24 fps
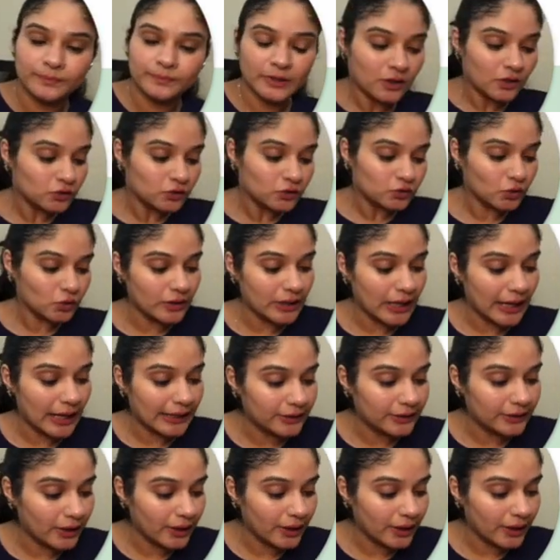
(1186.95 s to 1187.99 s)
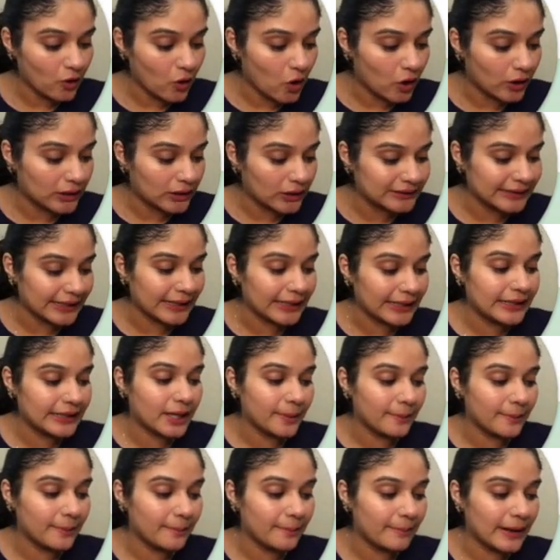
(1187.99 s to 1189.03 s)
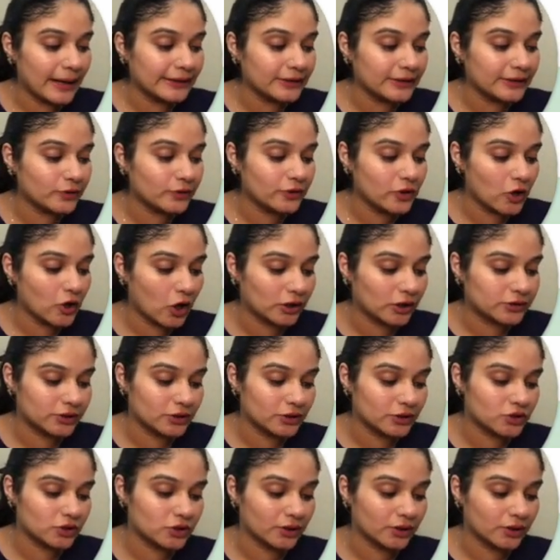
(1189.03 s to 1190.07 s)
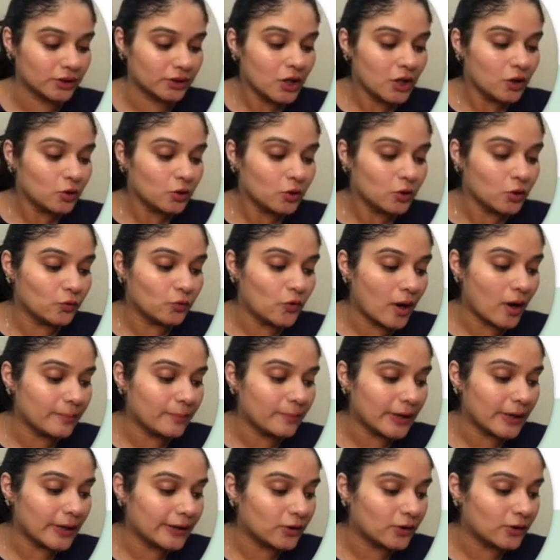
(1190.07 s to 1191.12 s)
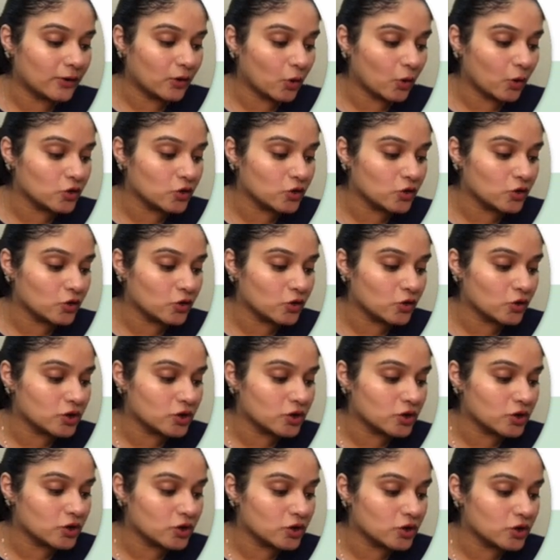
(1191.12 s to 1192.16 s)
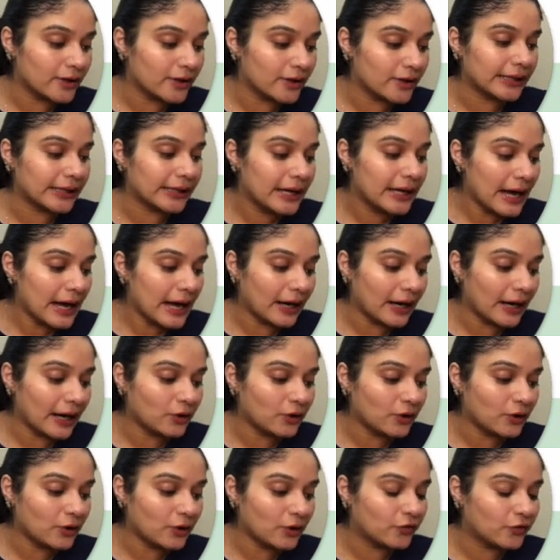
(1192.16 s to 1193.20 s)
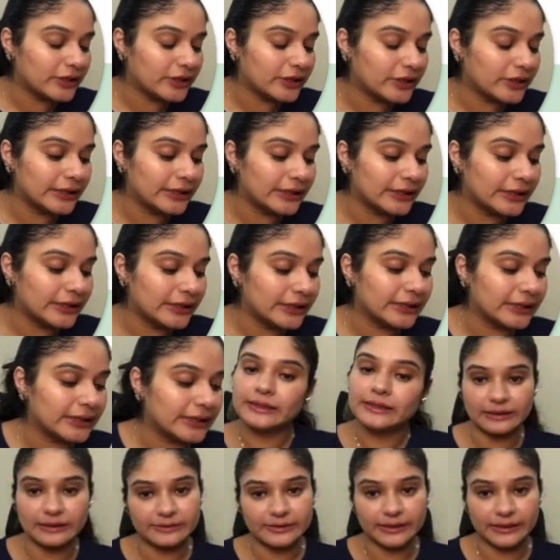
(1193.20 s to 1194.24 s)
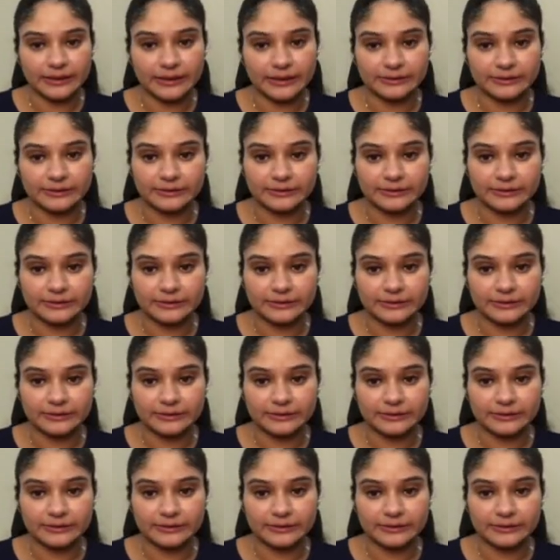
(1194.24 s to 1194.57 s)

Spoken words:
So nitric oxide combines with oxygen to form nitrogen dioxide at 50 degrees Celsius.